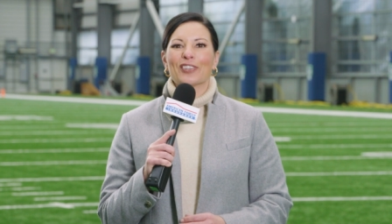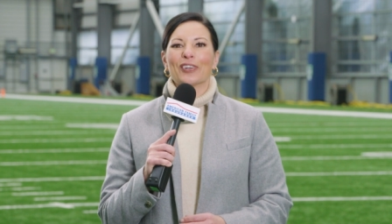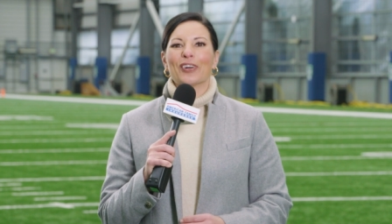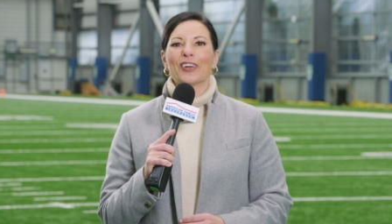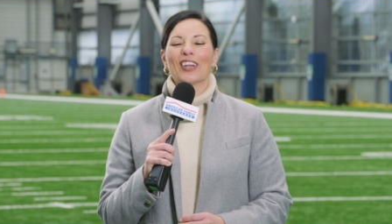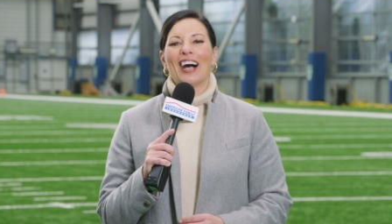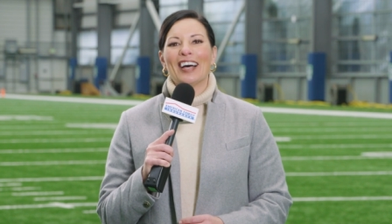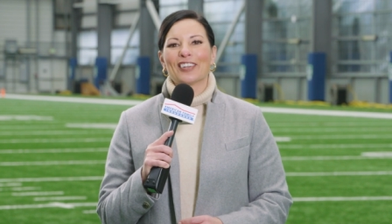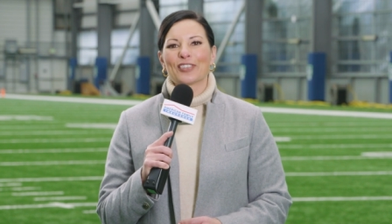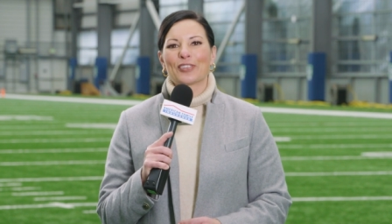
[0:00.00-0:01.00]
to earn
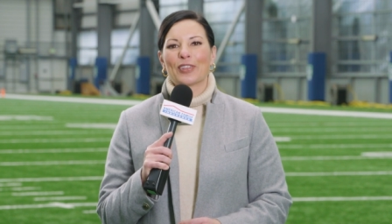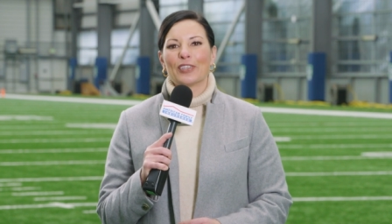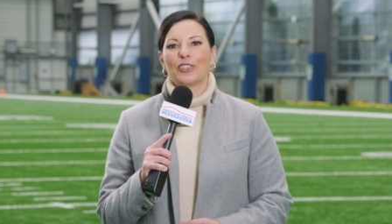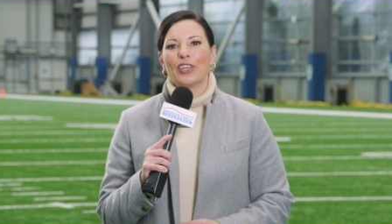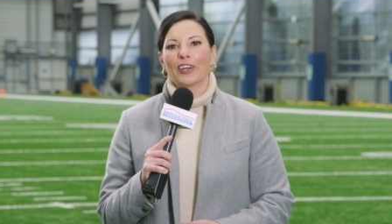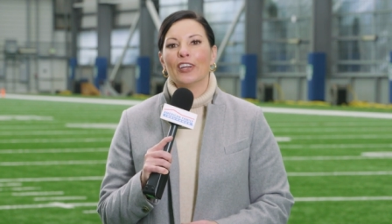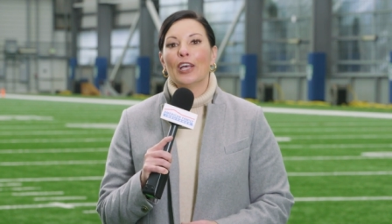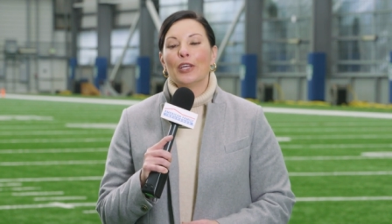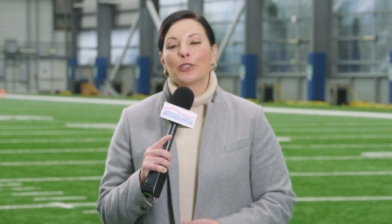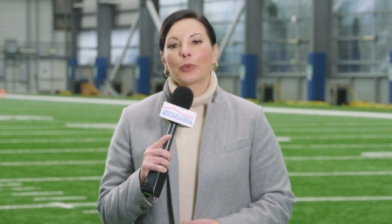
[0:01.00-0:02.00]
honors this year,
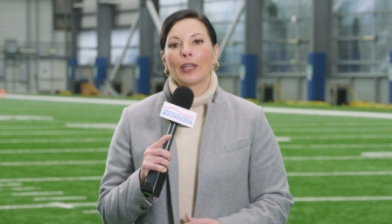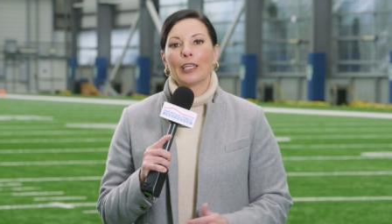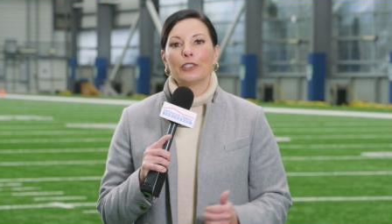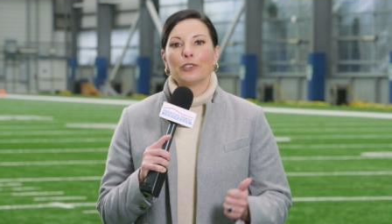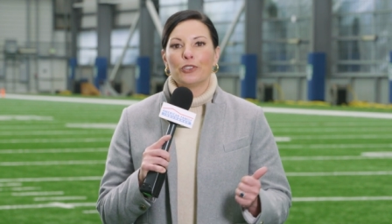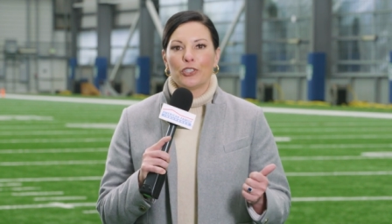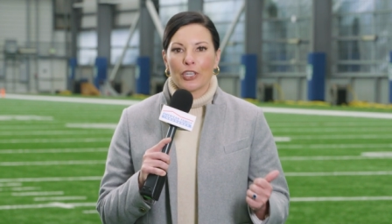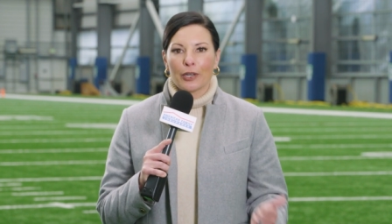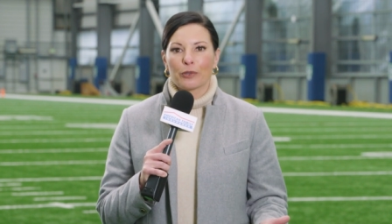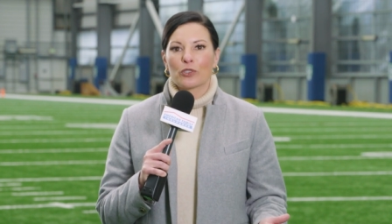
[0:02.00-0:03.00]
joining
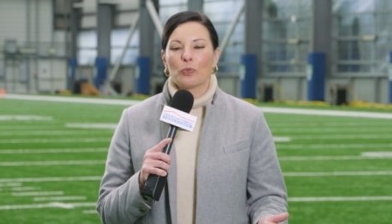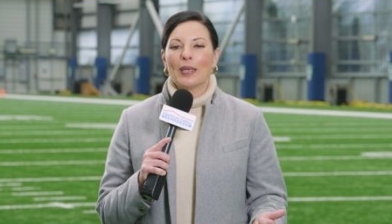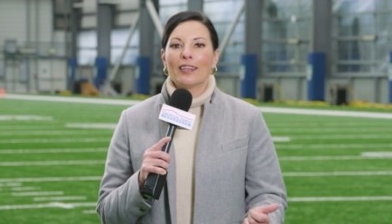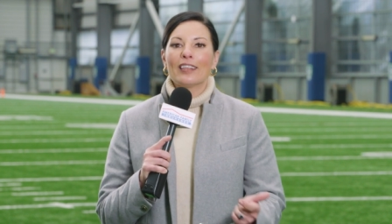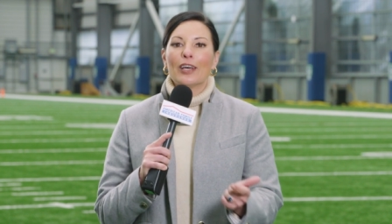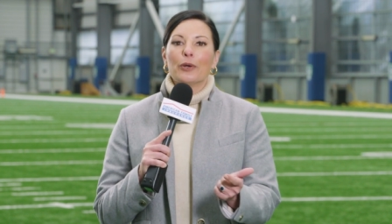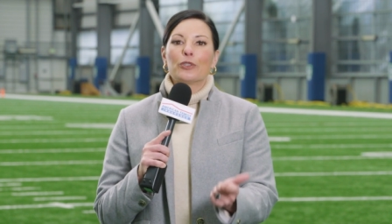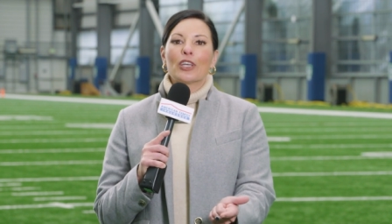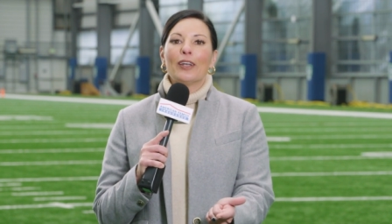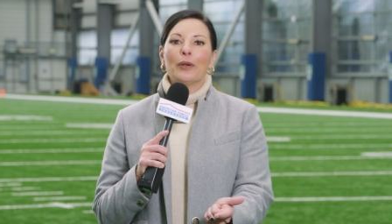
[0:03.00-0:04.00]
Geno Smith,
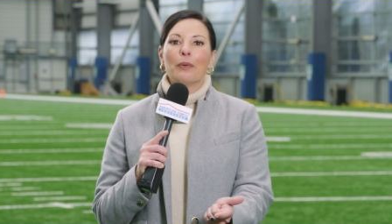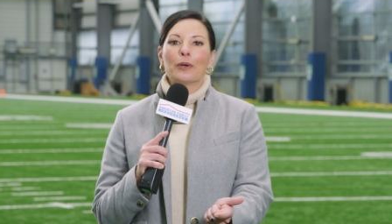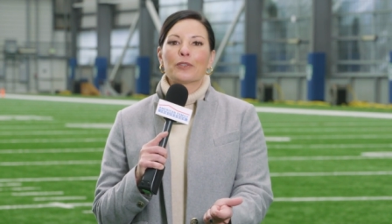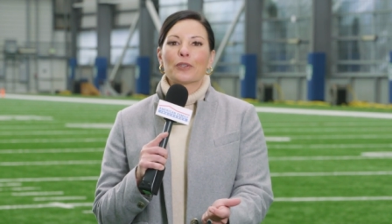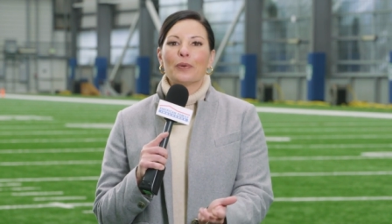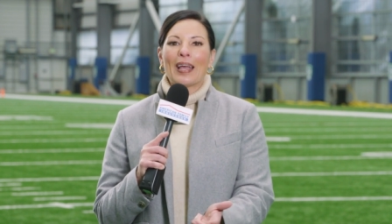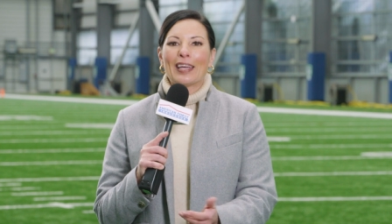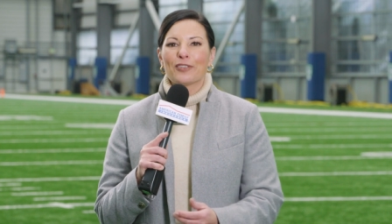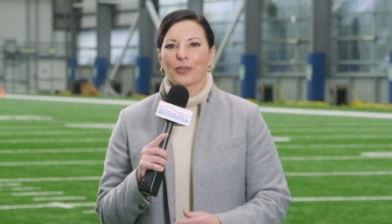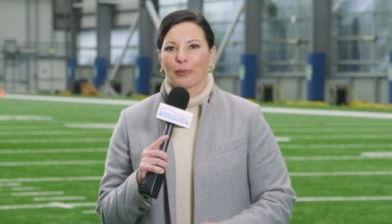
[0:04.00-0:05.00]
Uchenna Nwosu,
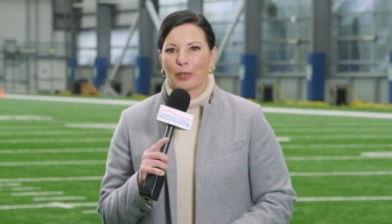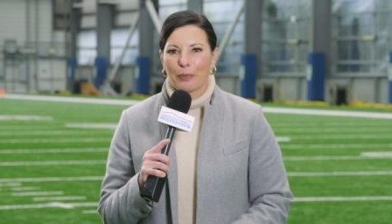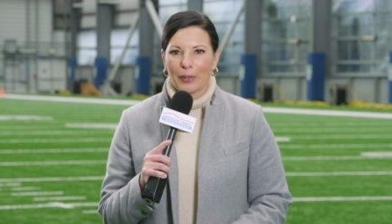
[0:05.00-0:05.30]
and Tariq